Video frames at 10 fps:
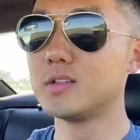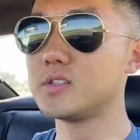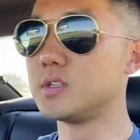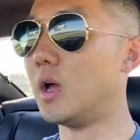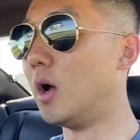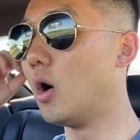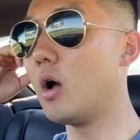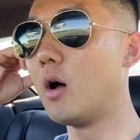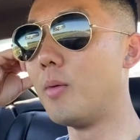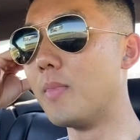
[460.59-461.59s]
So,
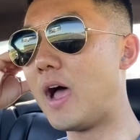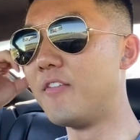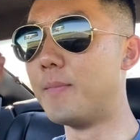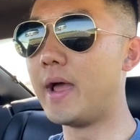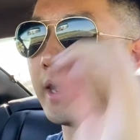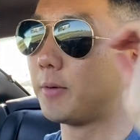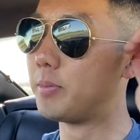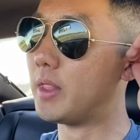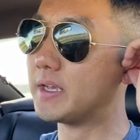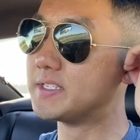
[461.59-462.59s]
I have my
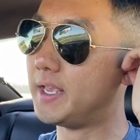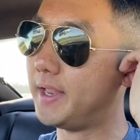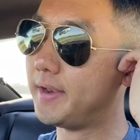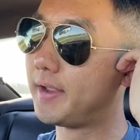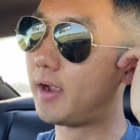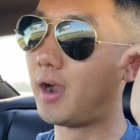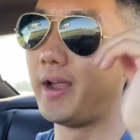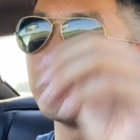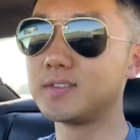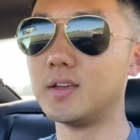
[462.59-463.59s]
earplugs in. All
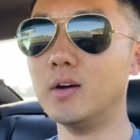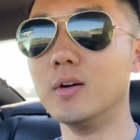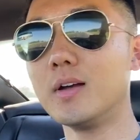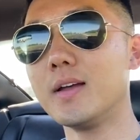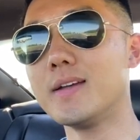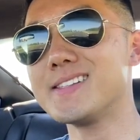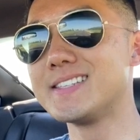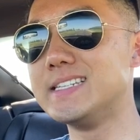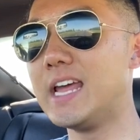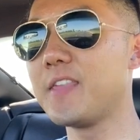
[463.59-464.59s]
right, so
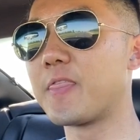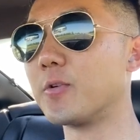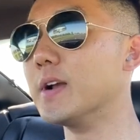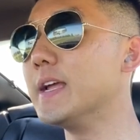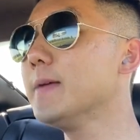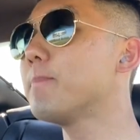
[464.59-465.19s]
it's day 3.